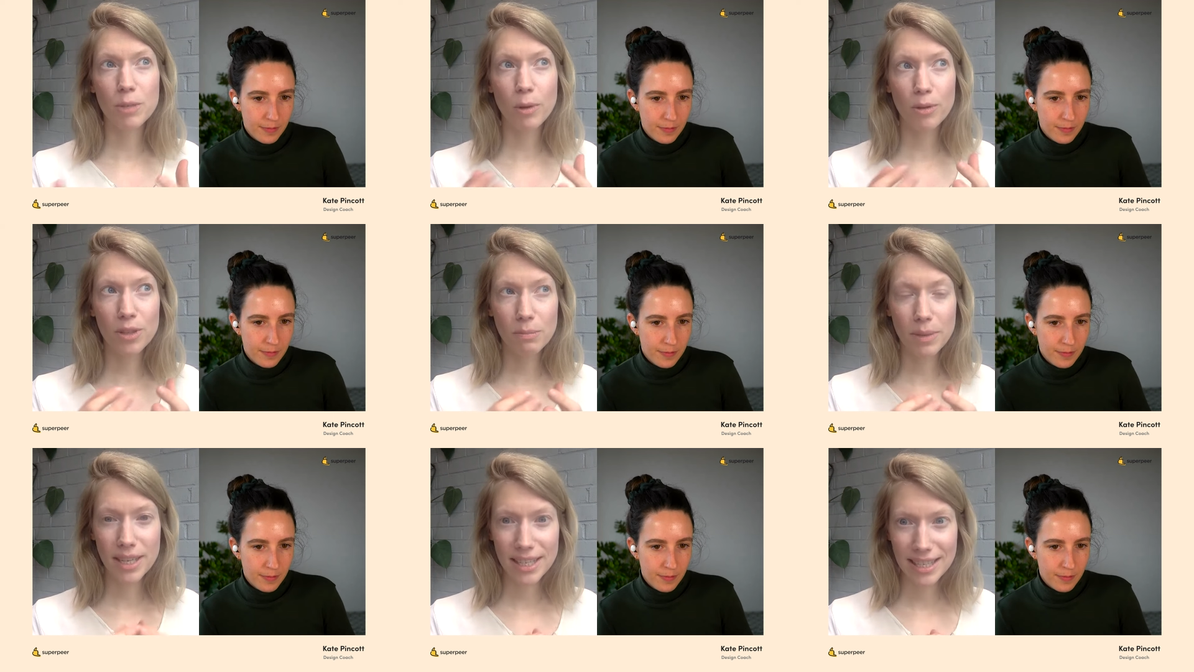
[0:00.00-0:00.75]

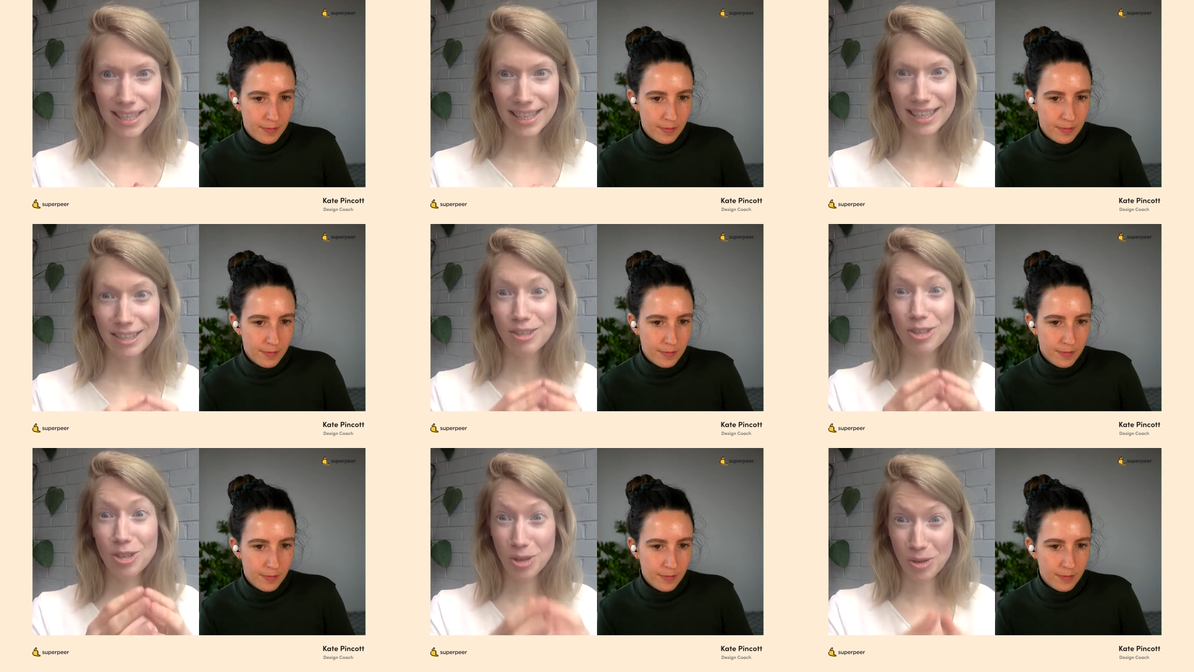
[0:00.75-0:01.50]
Speaker 1: responsibility
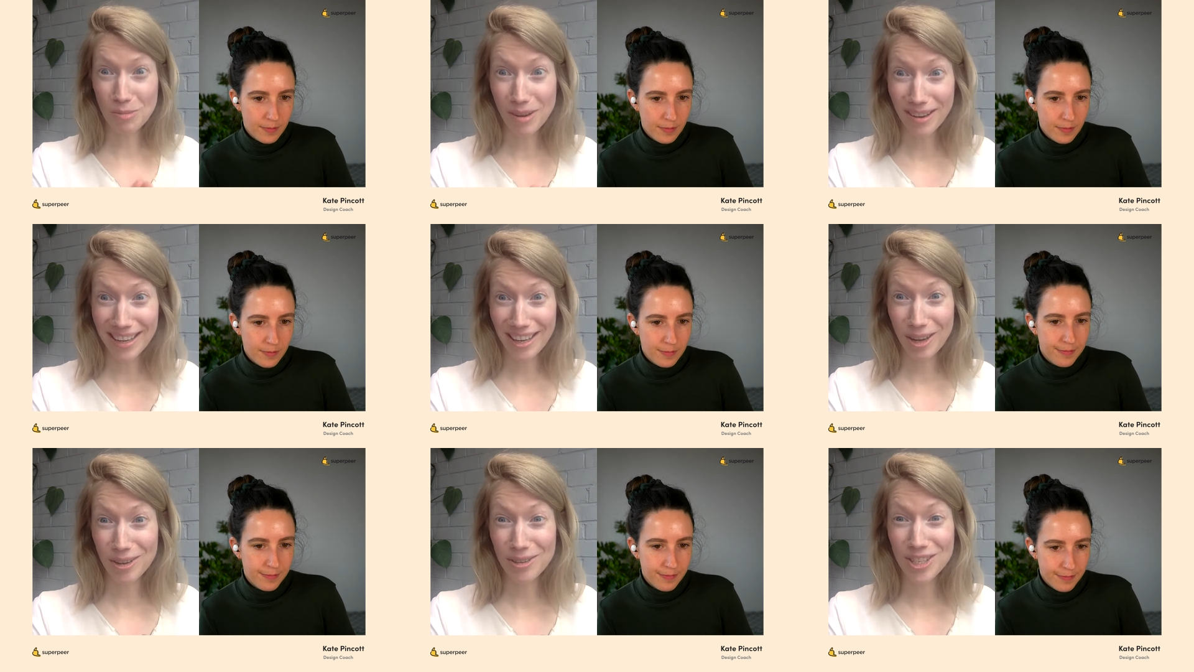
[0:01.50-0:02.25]
to my
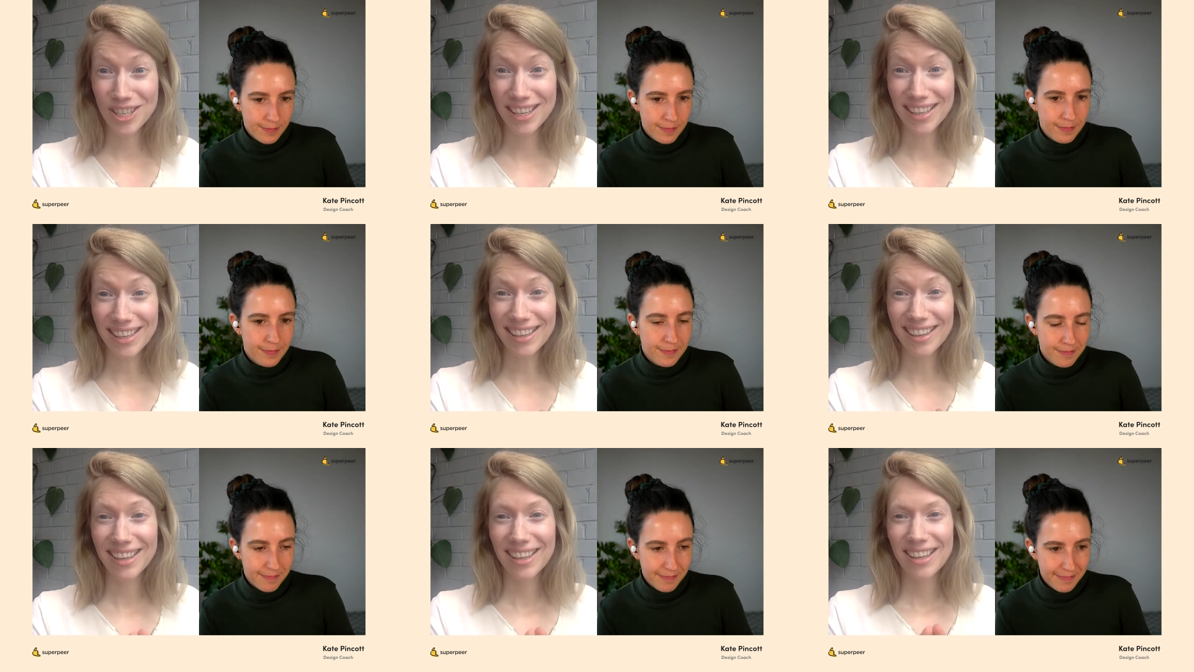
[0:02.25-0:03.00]

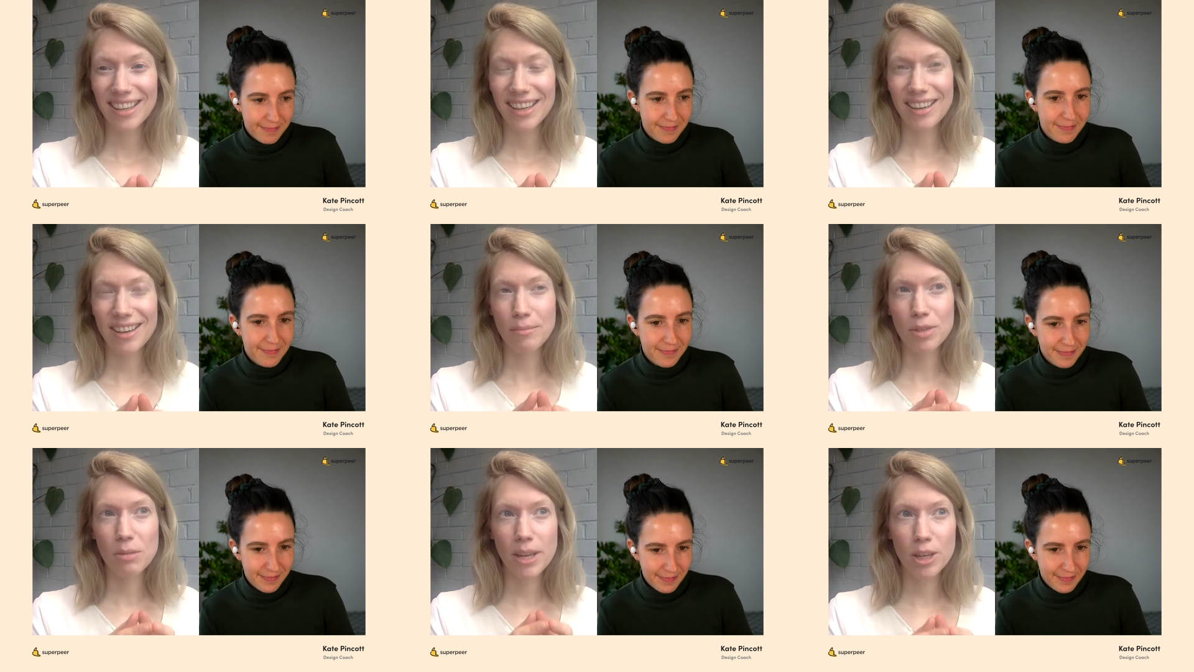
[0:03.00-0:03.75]
coachee
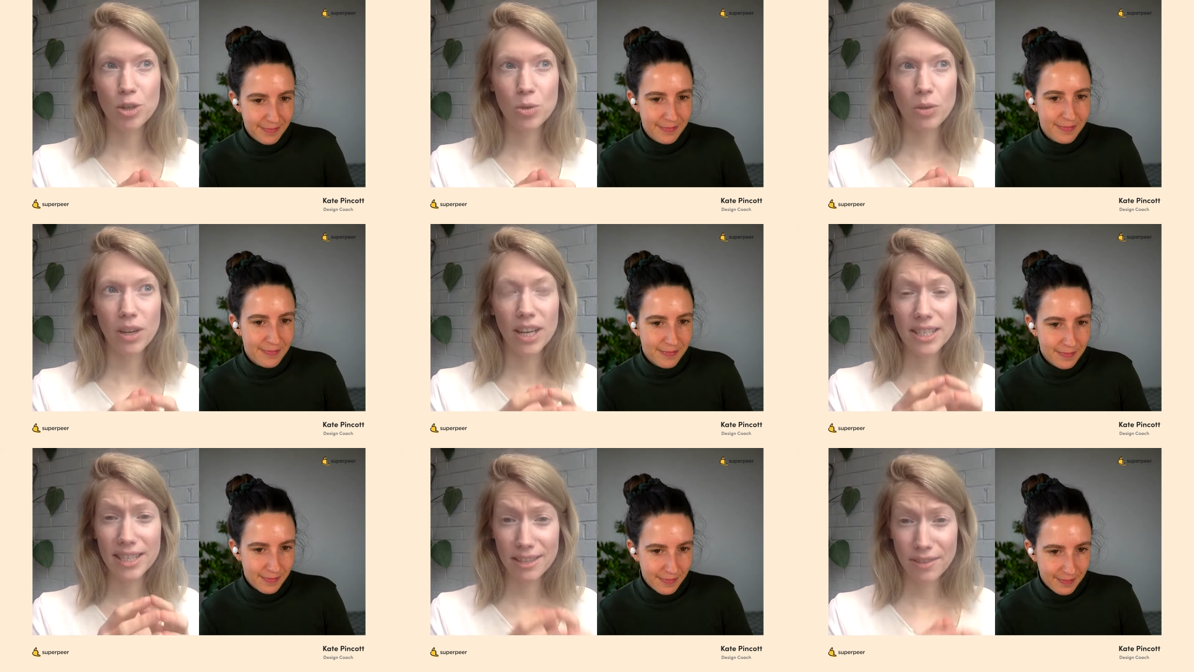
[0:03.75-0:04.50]
um, to make sure that I
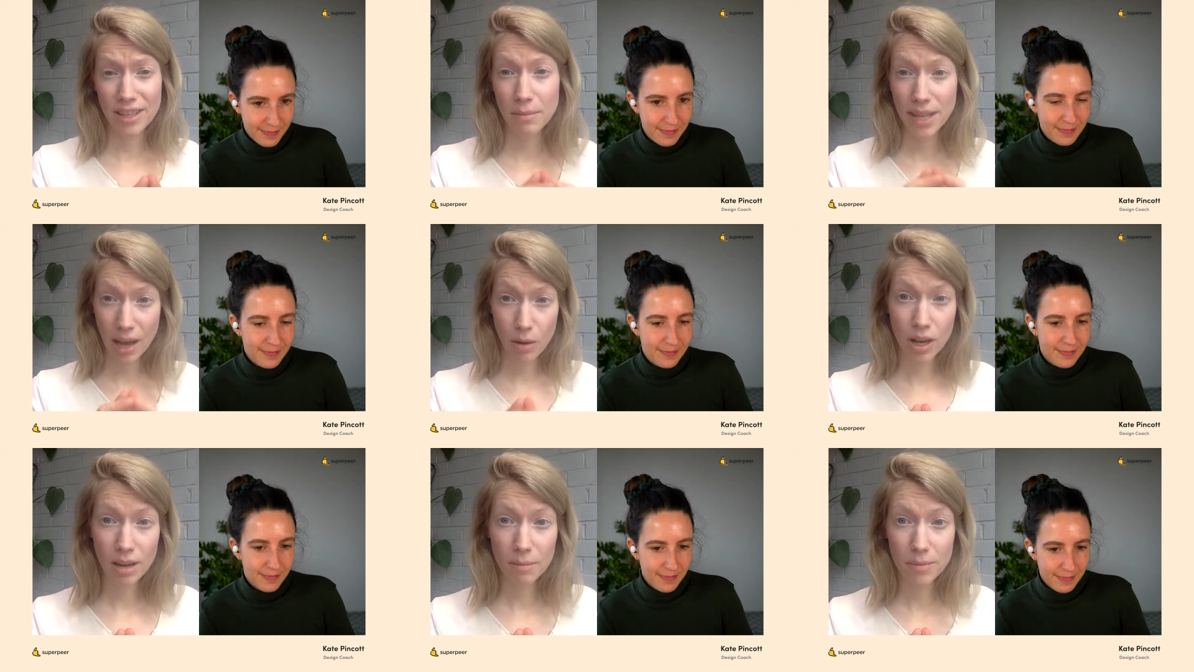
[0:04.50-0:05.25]
deliver them the
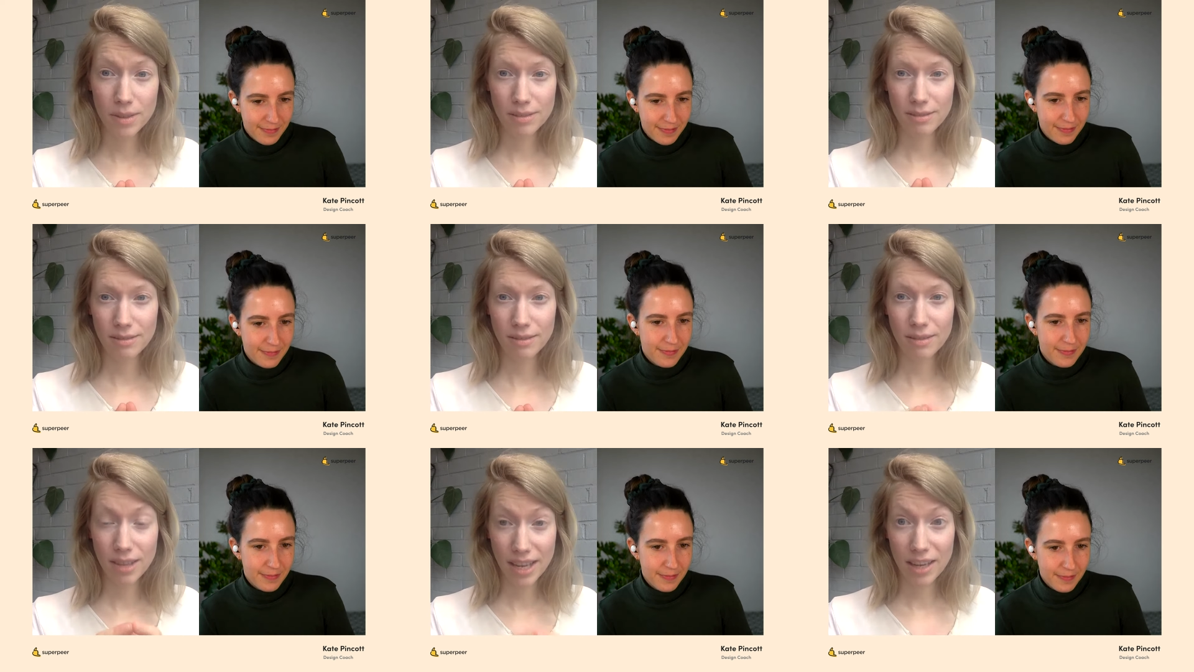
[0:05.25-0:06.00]
outcomes
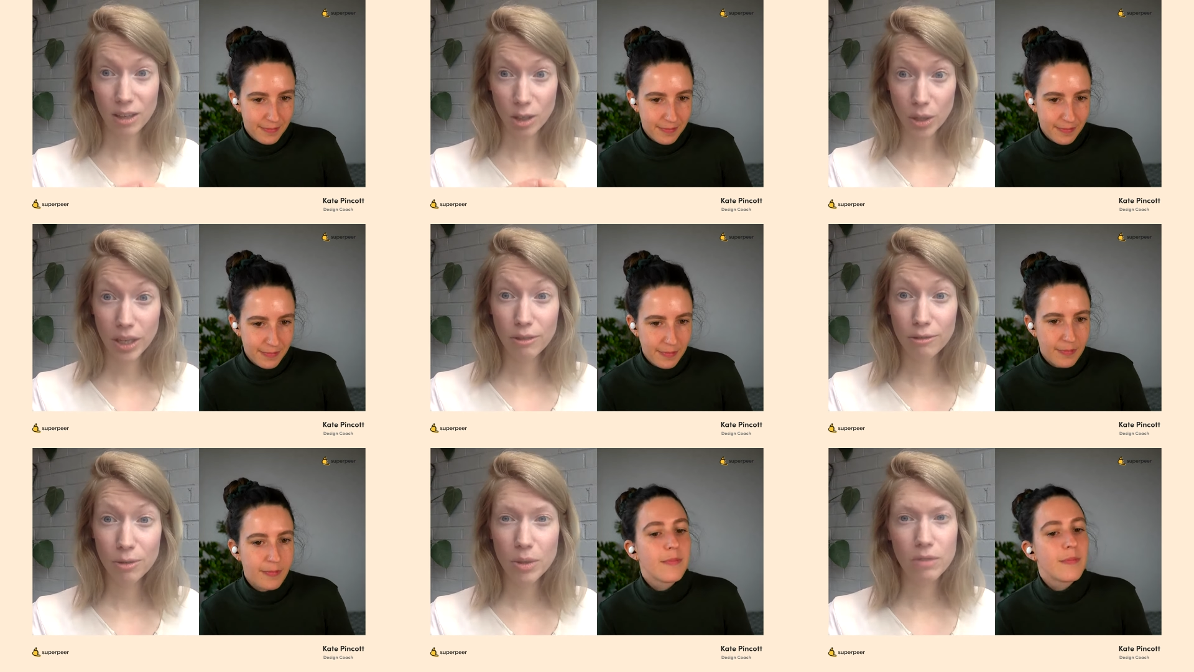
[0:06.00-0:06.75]
they are
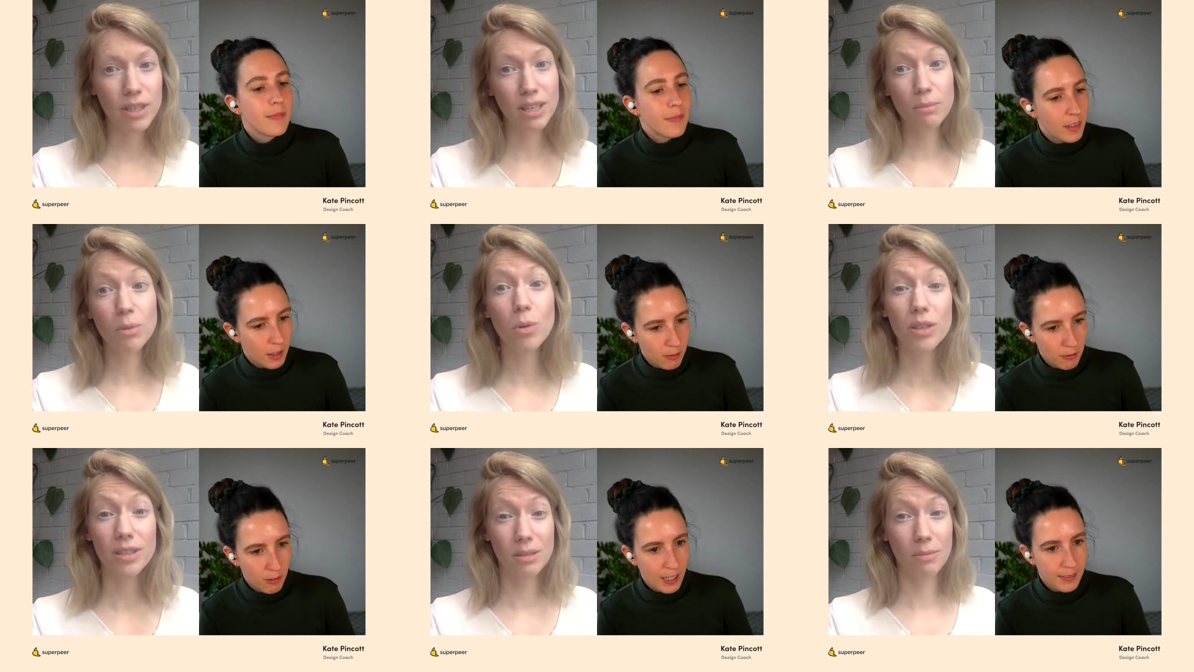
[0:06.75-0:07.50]
looking for is really
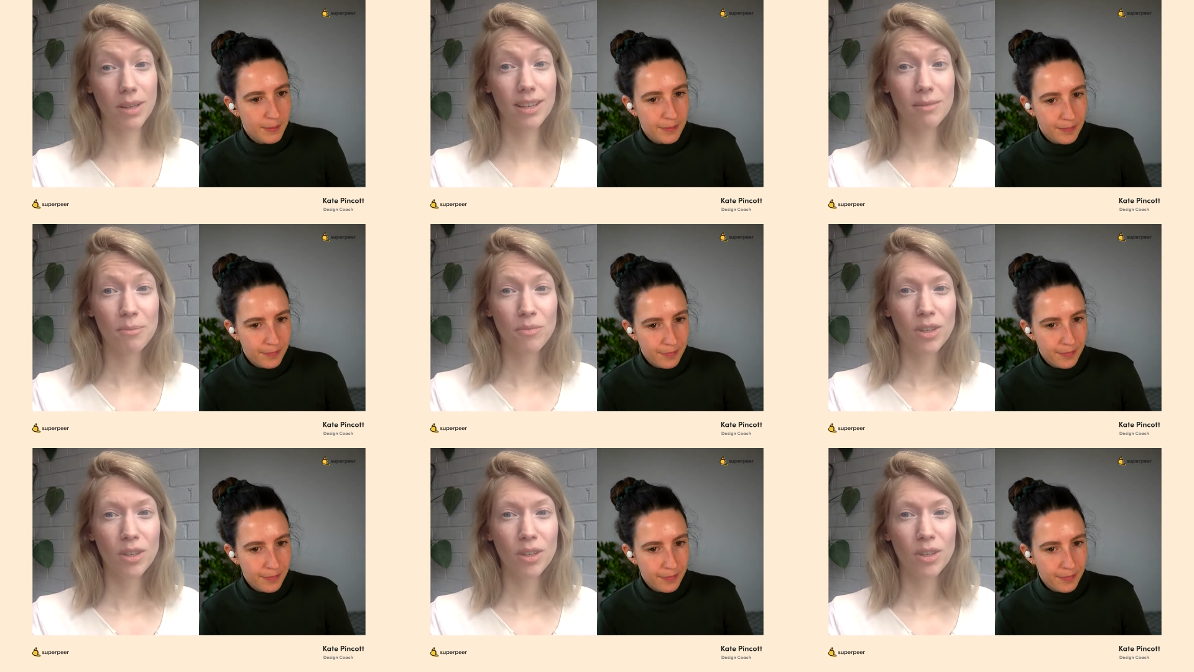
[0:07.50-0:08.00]
important right. to me.